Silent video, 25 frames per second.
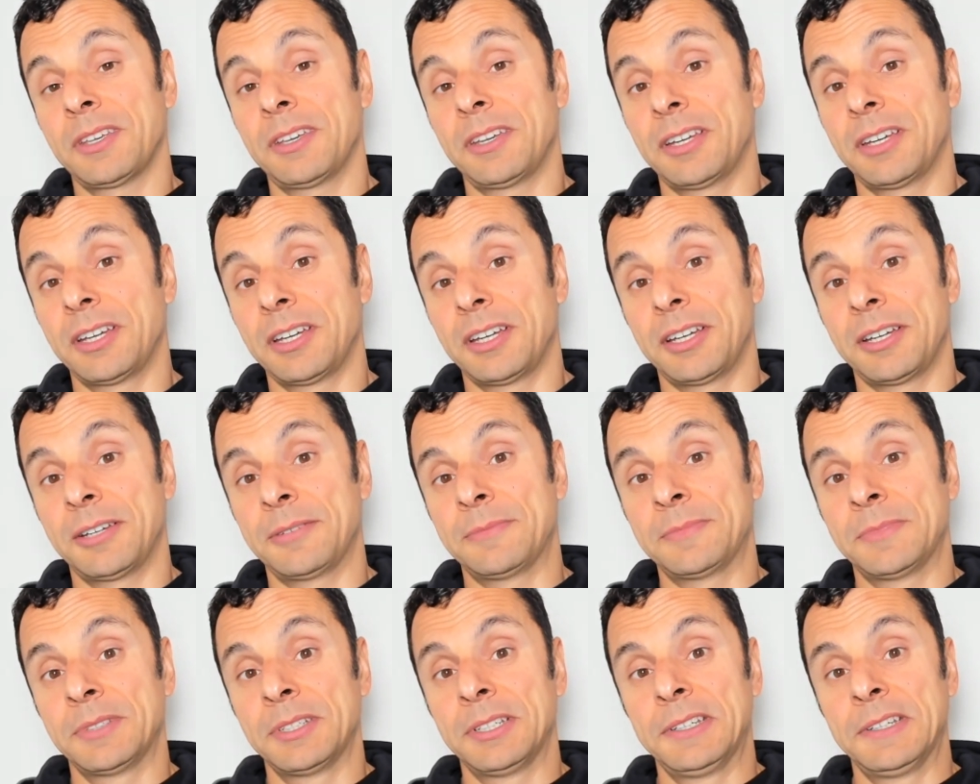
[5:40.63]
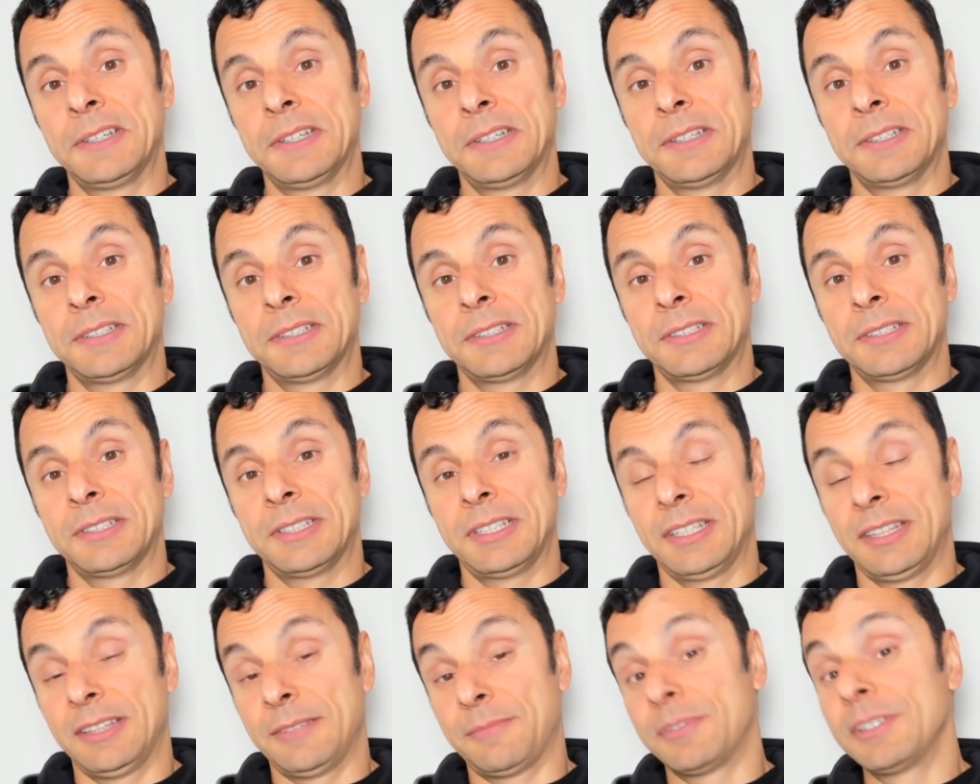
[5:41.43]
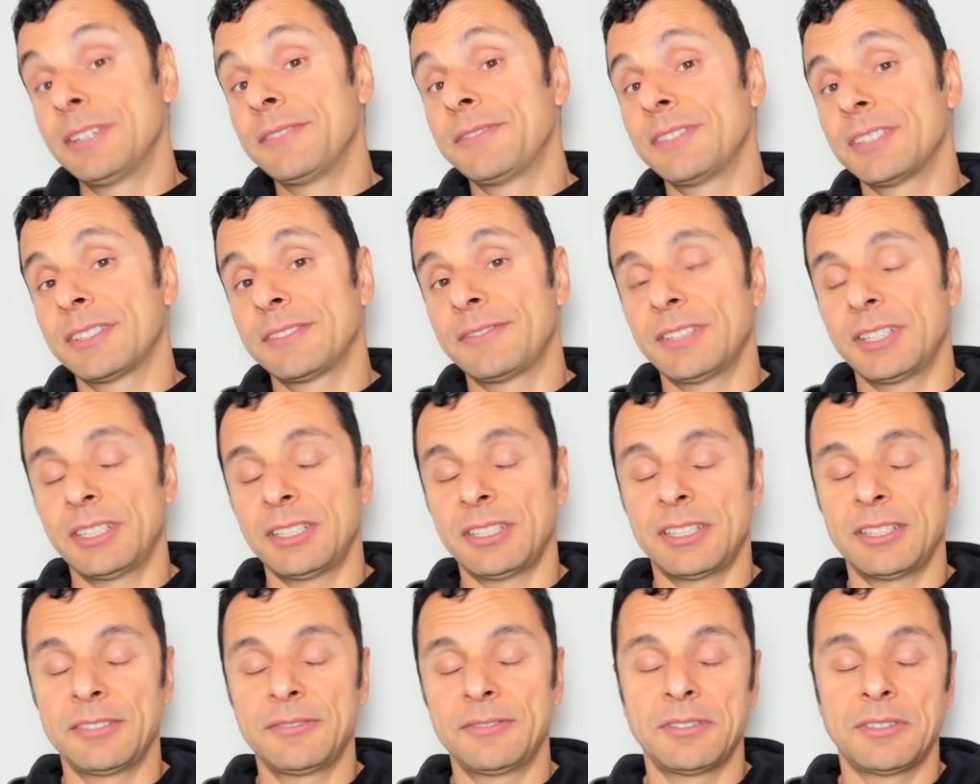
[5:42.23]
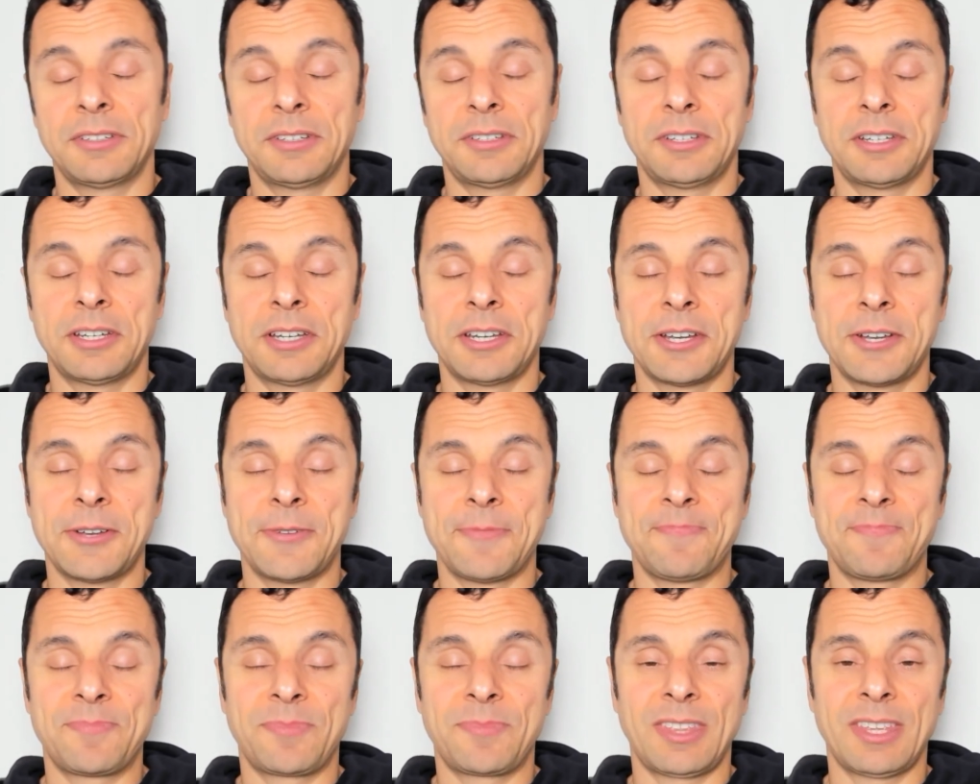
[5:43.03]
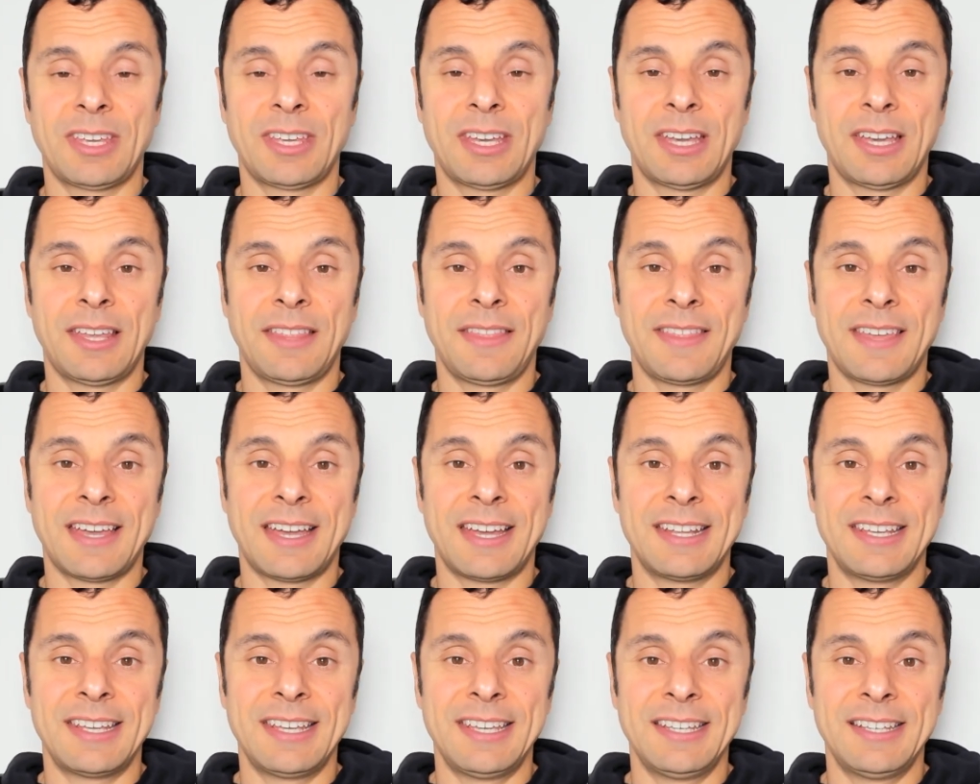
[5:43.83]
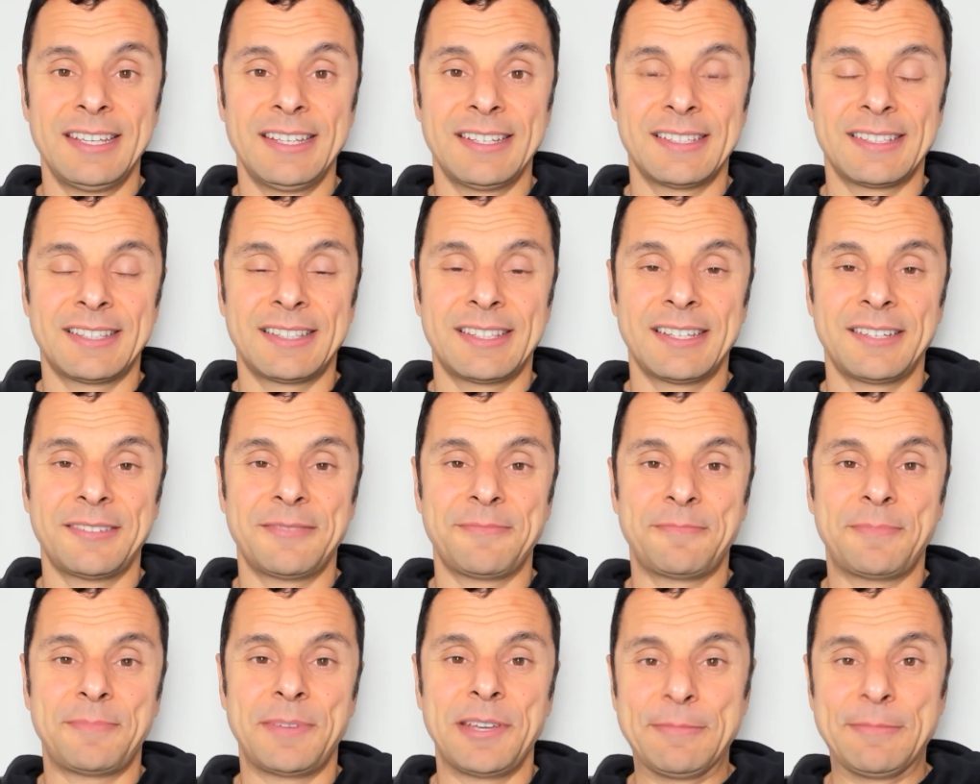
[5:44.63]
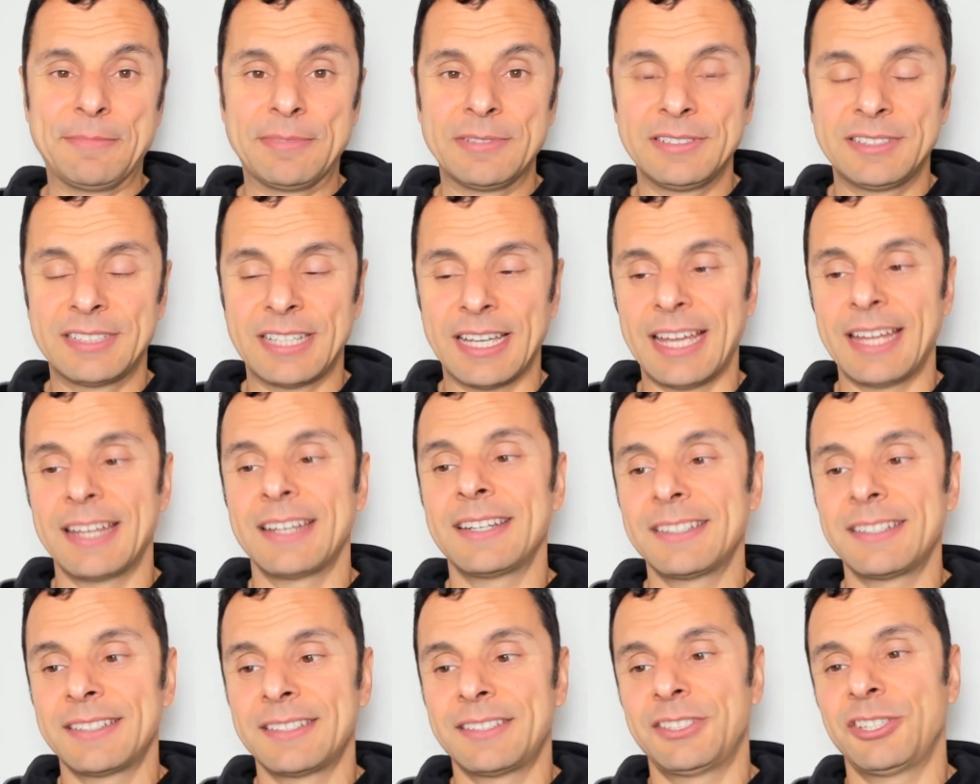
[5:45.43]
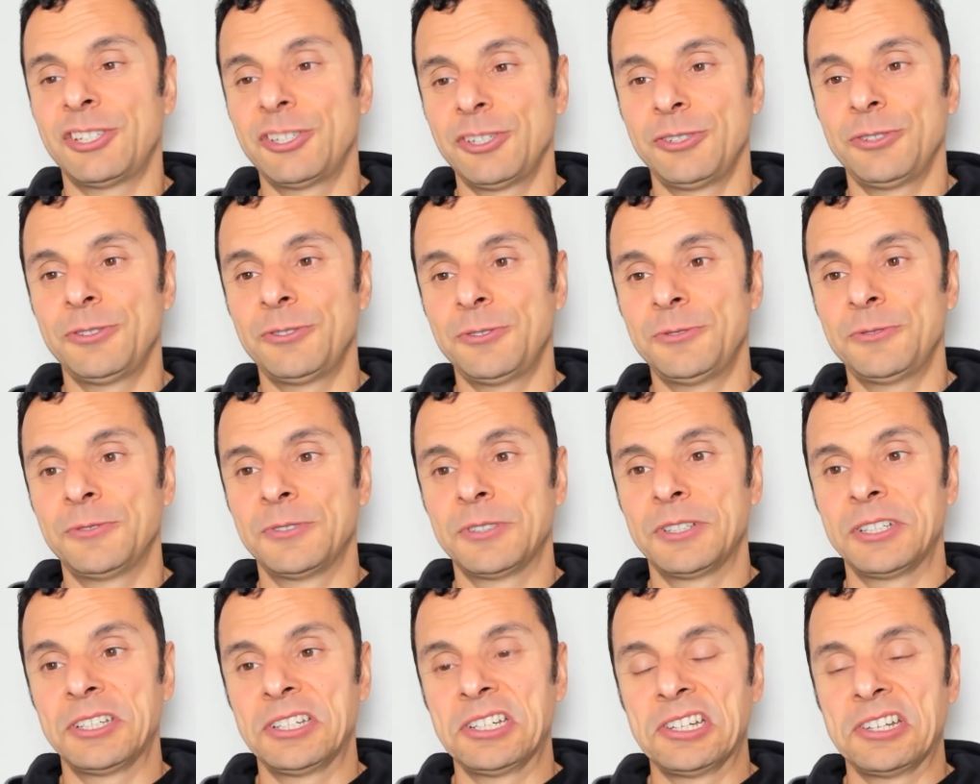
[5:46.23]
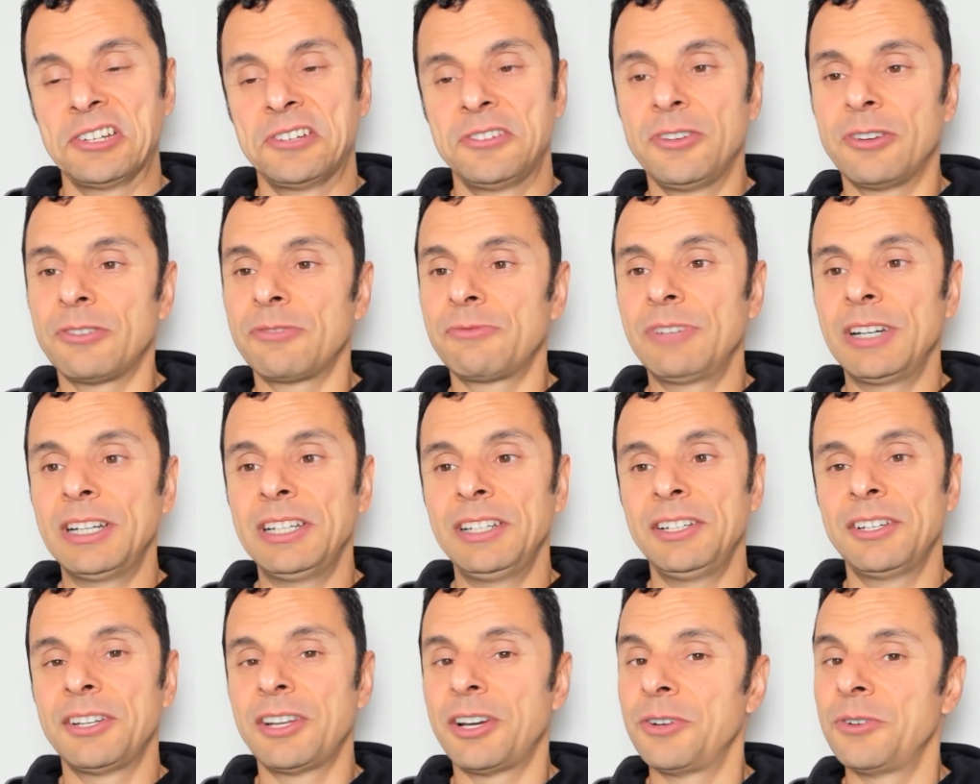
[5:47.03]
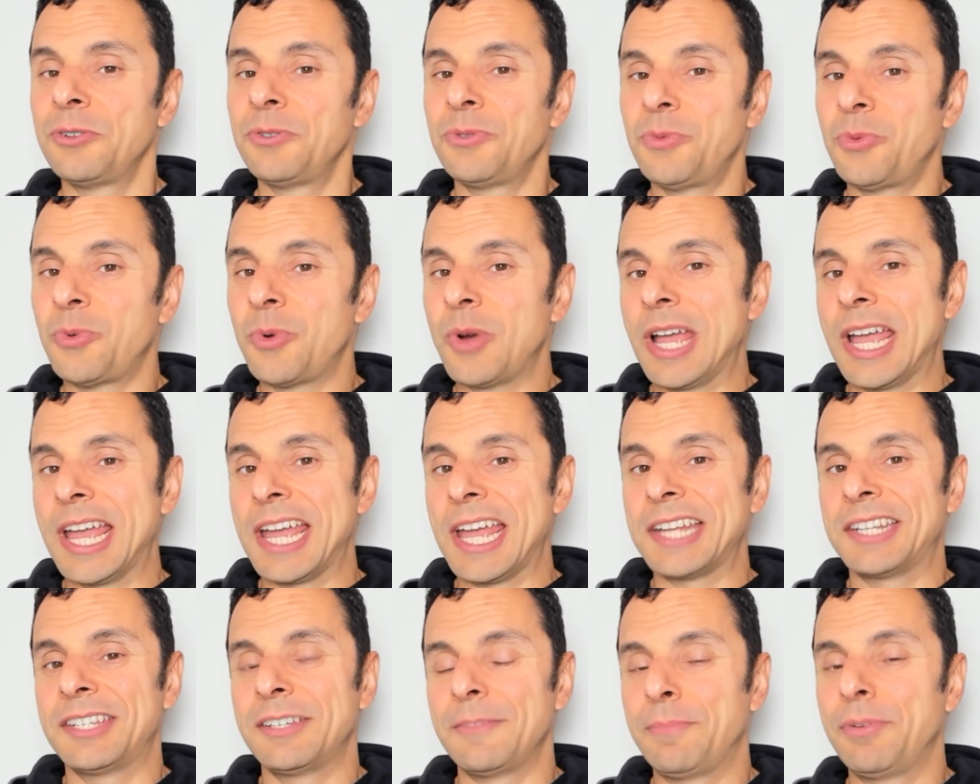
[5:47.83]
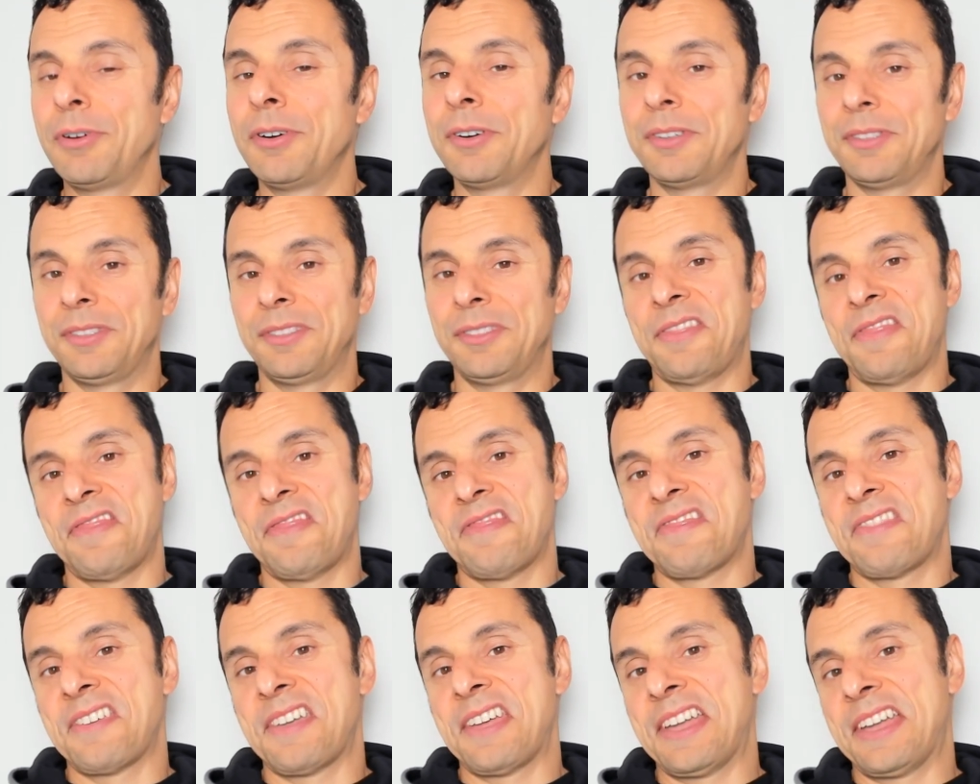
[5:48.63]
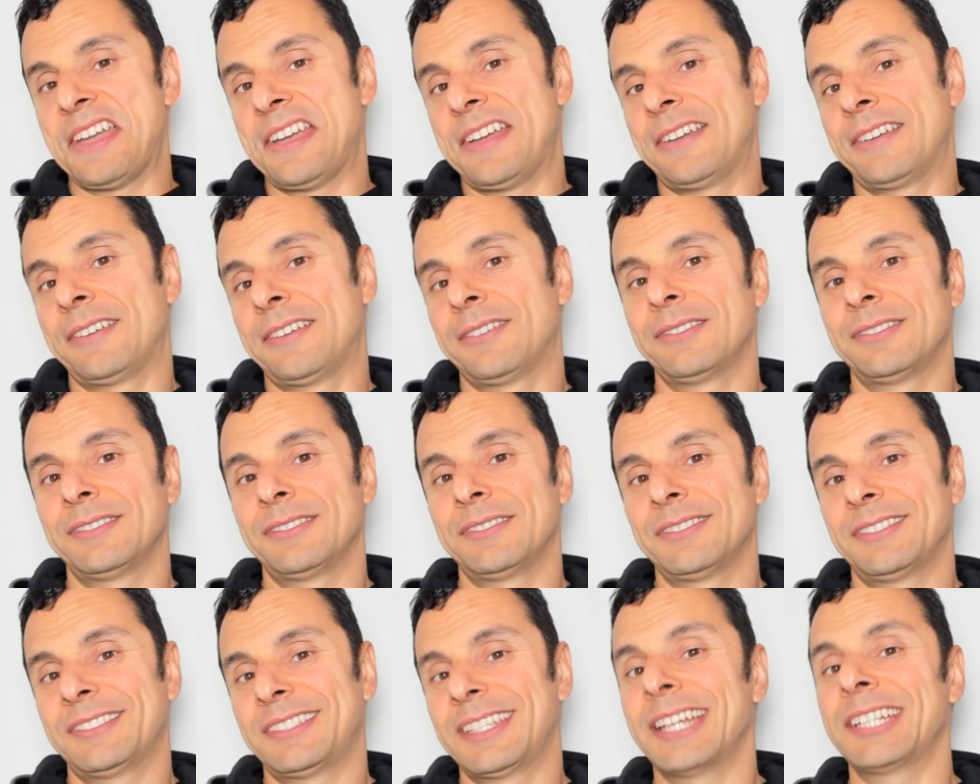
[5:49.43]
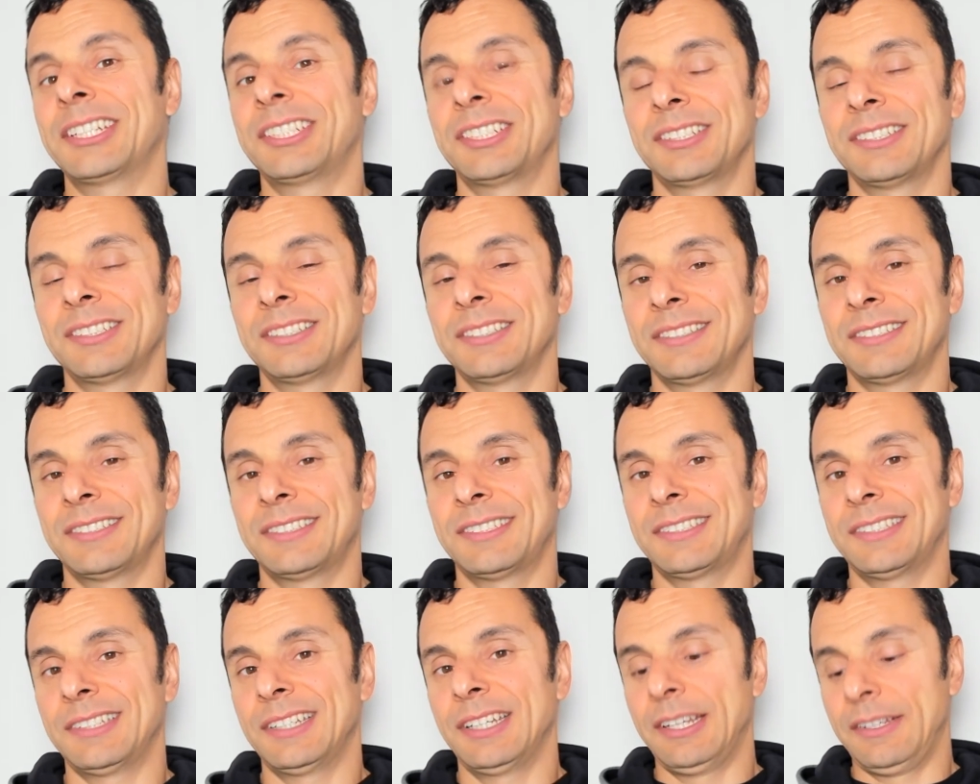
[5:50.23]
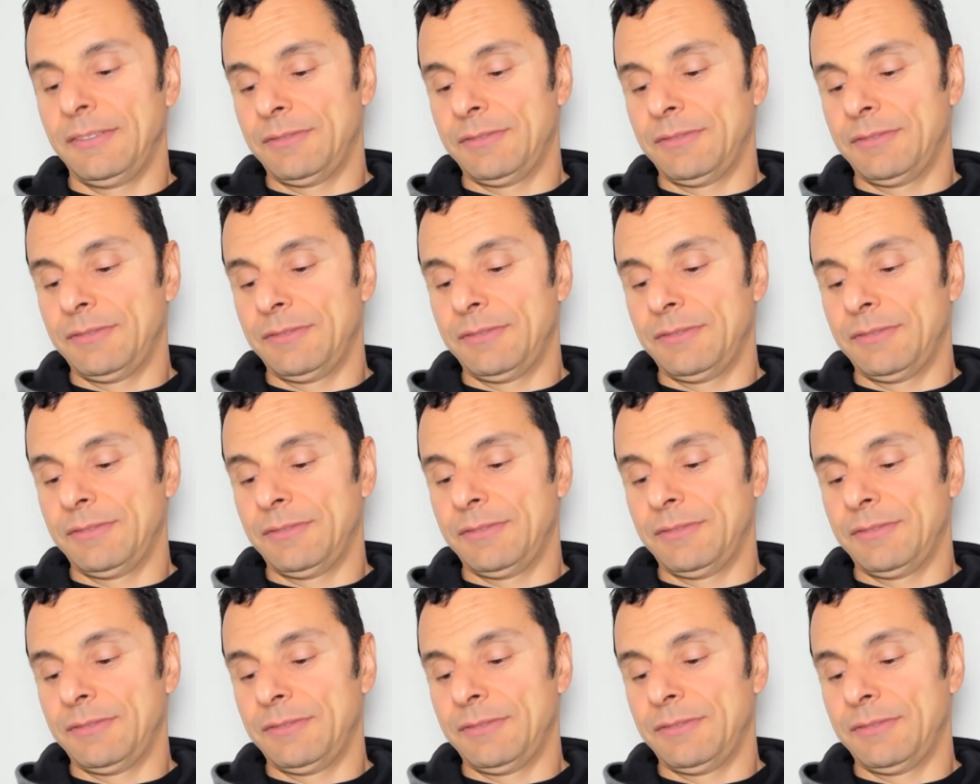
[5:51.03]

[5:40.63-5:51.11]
in the previous video, and that is that people tend to not really know where to put their sessions.